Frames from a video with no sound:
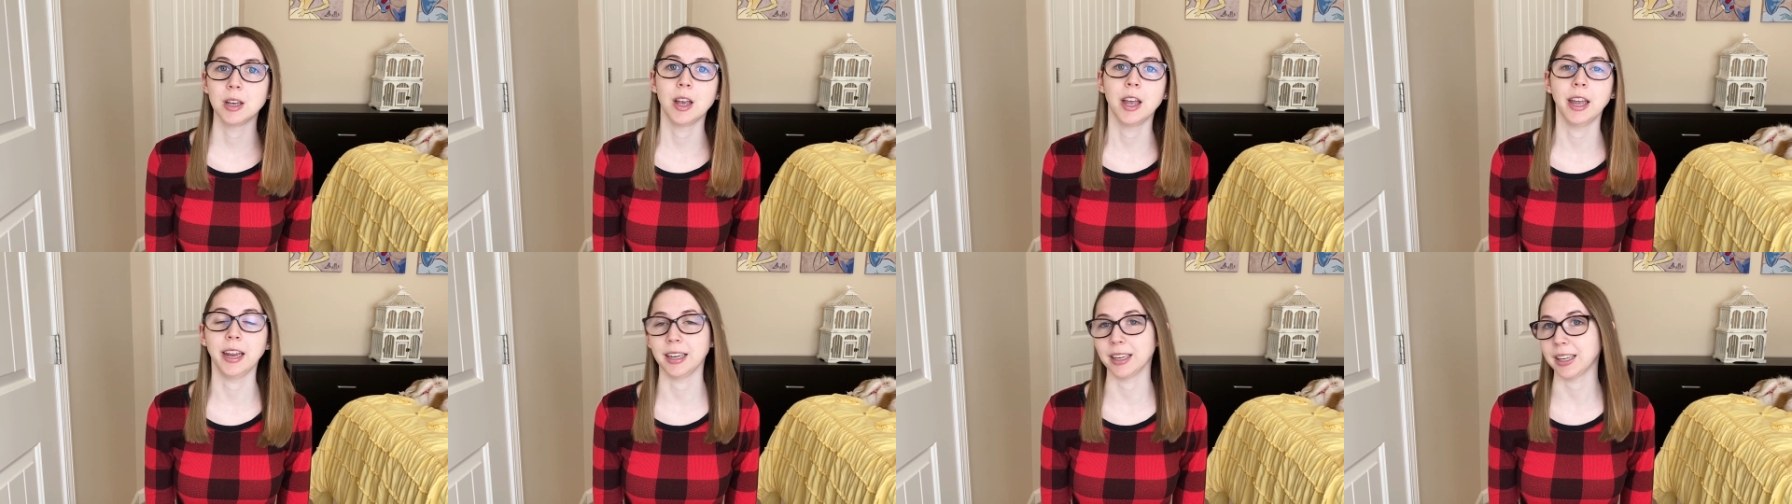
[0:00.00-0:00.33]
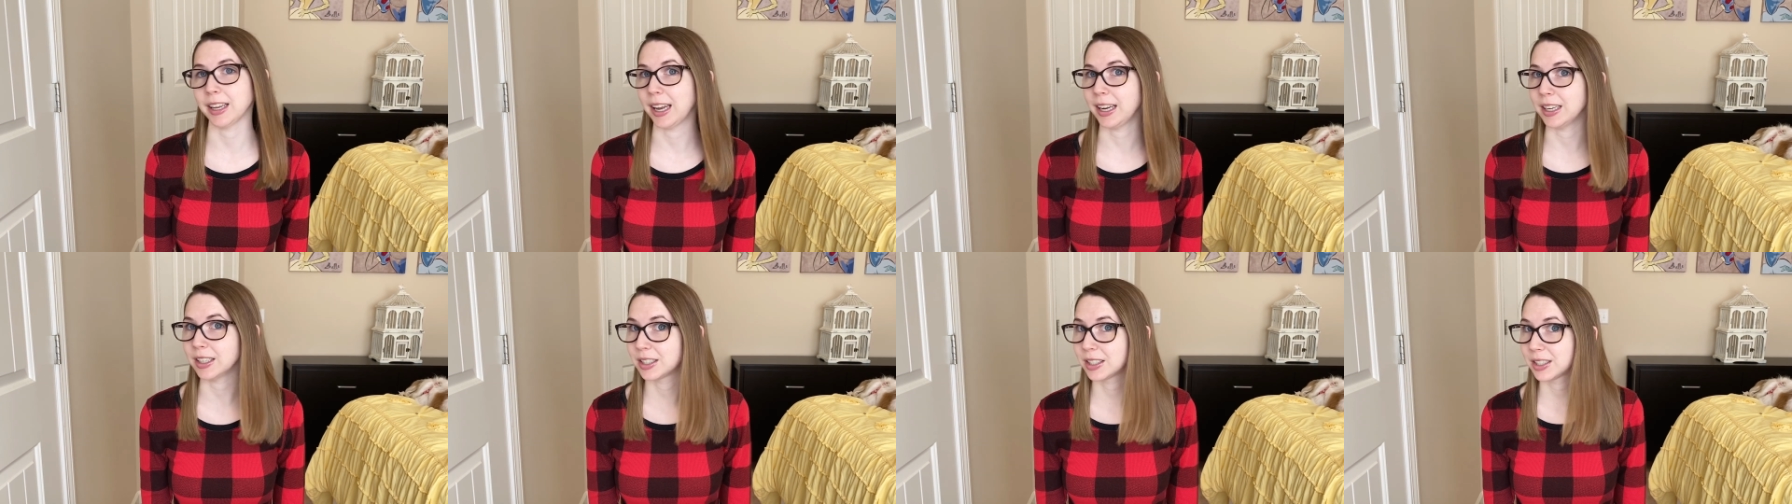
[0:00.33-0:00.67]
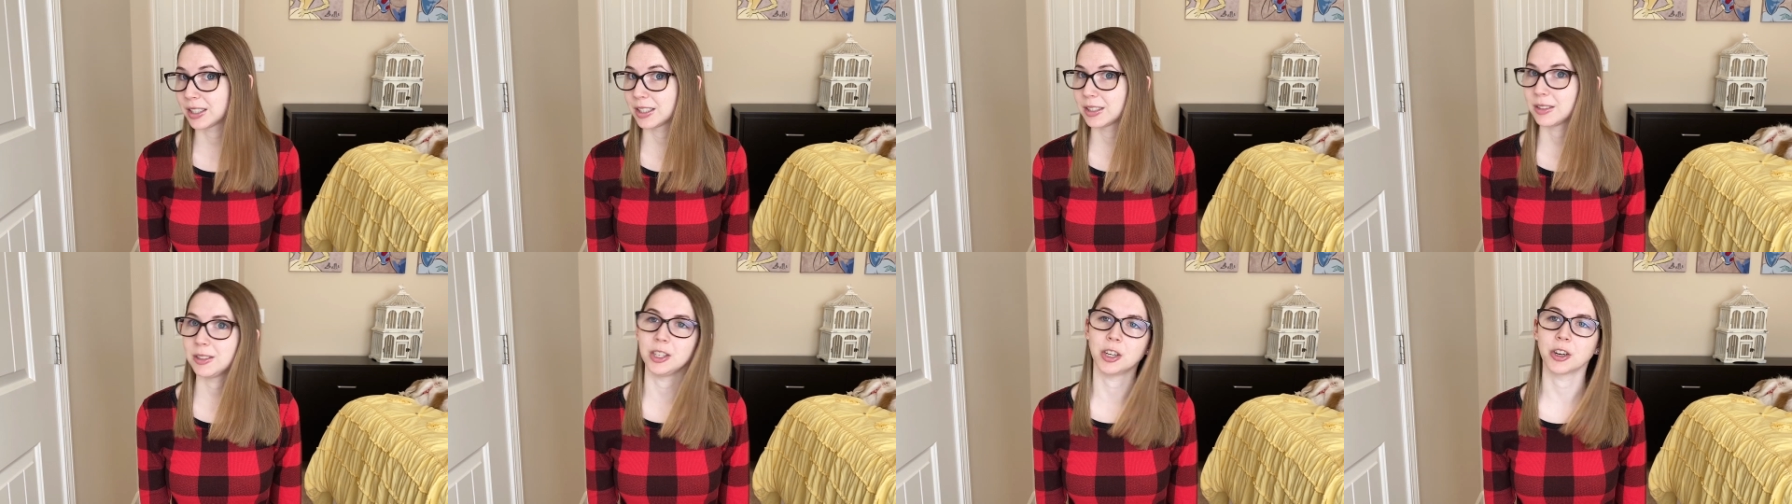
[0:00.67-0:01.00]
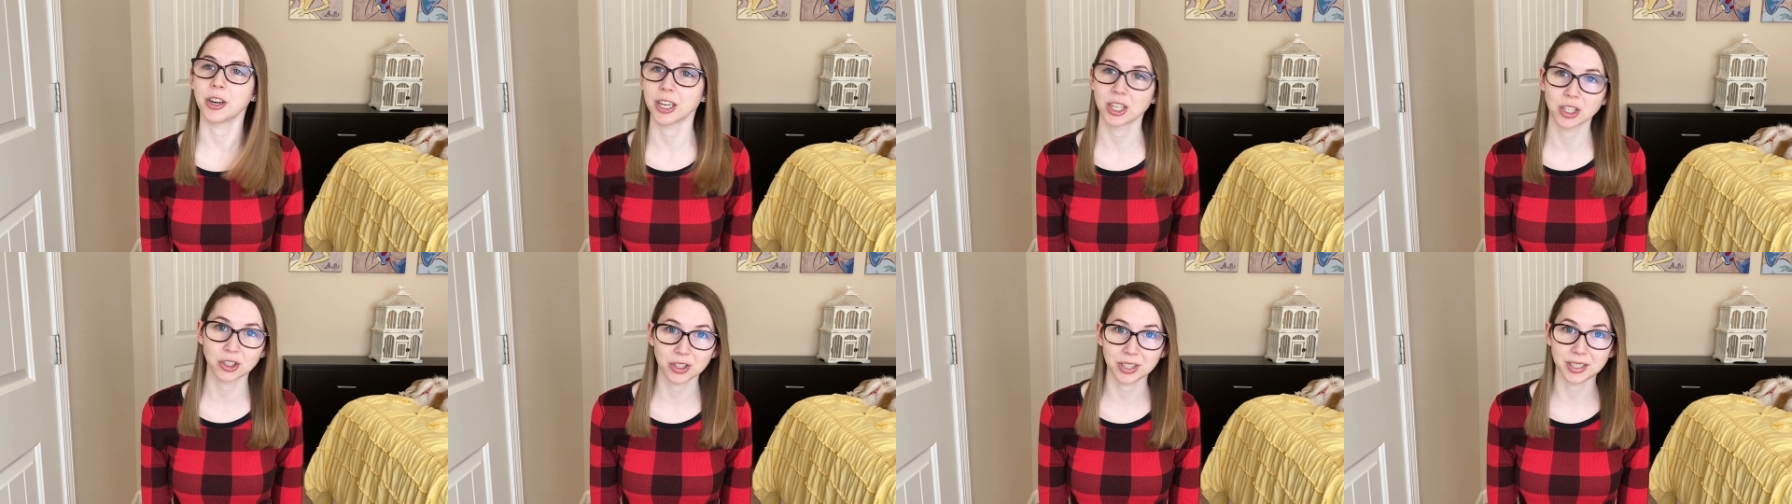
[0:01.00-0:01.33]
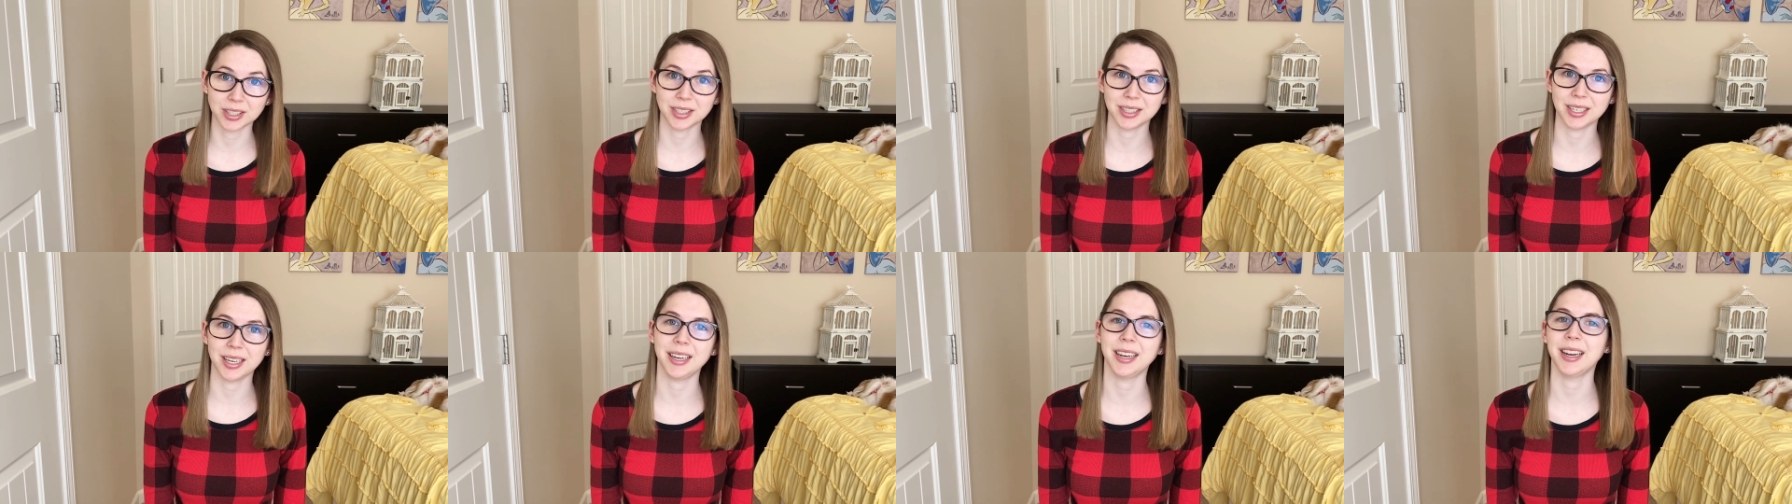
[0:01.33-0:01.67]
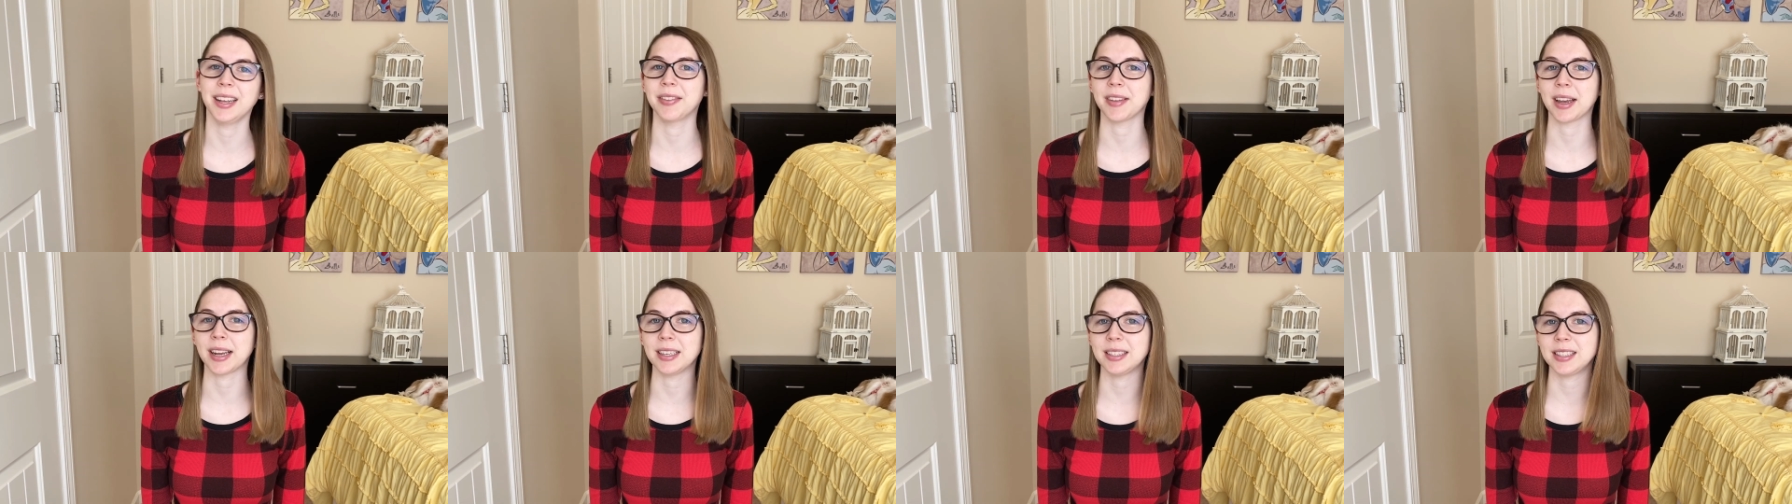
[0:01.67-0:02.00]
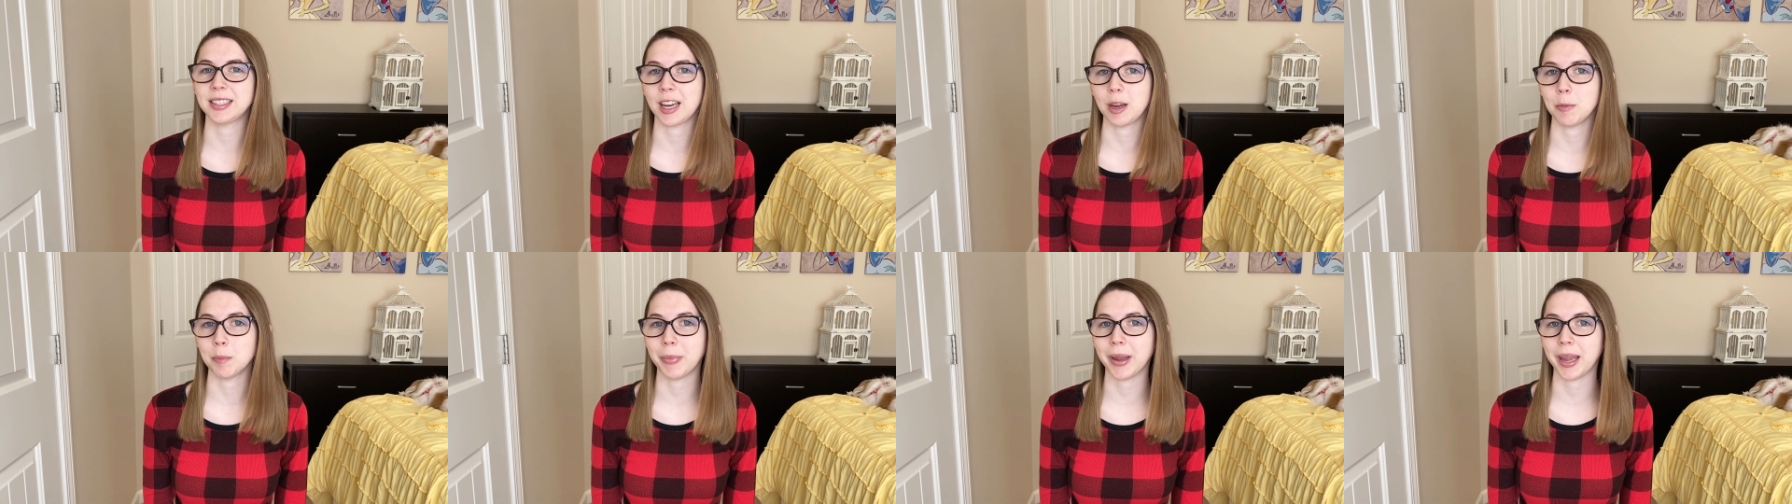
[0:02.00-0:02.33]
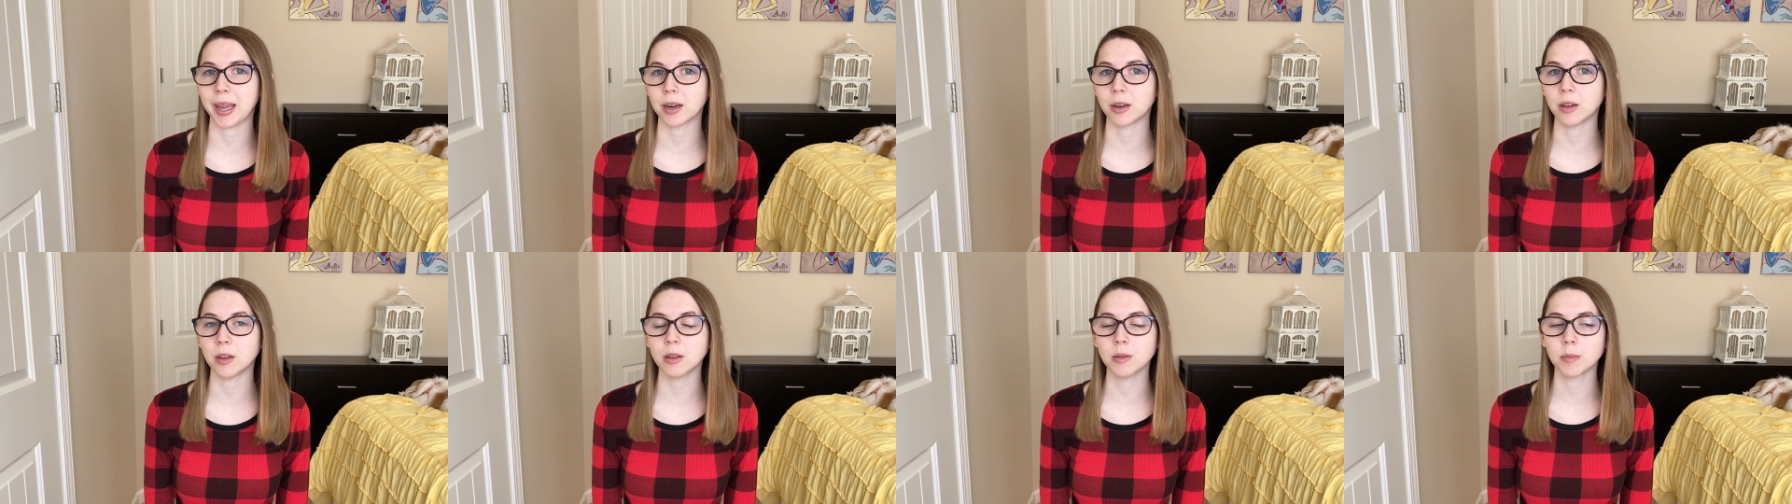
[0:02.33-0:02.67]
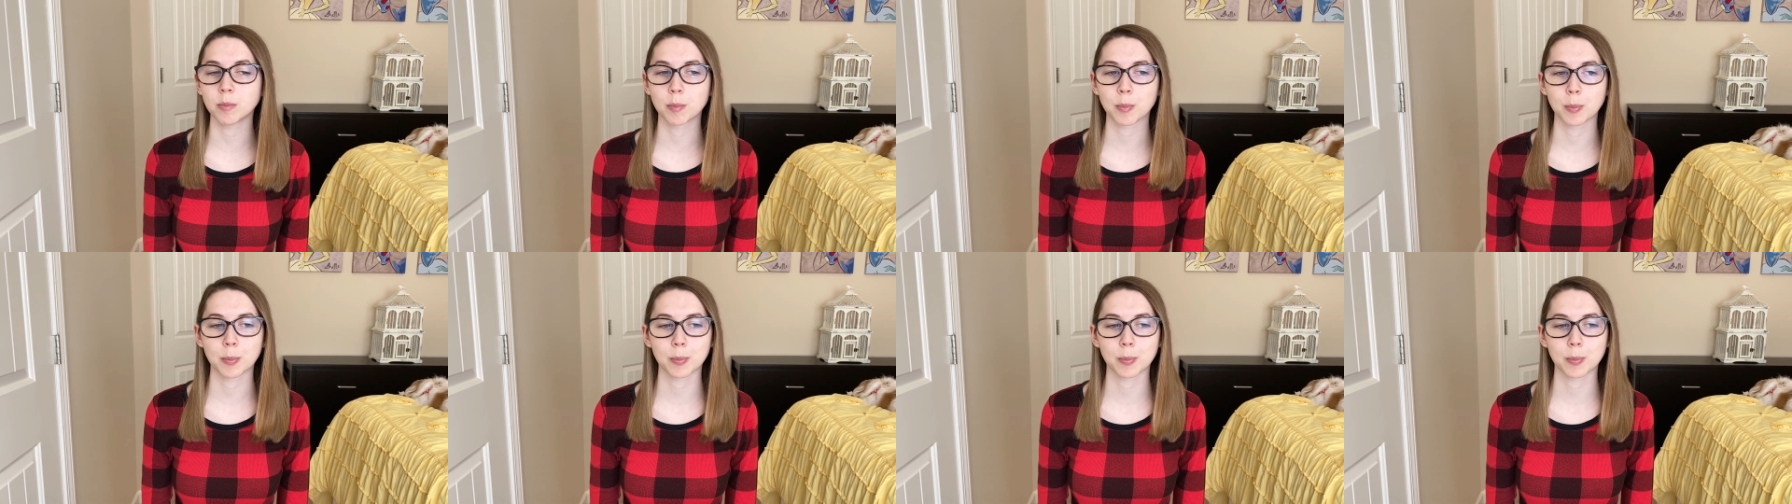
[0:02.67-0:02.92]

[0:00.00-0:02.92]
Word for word: in case you're interested in that same panel.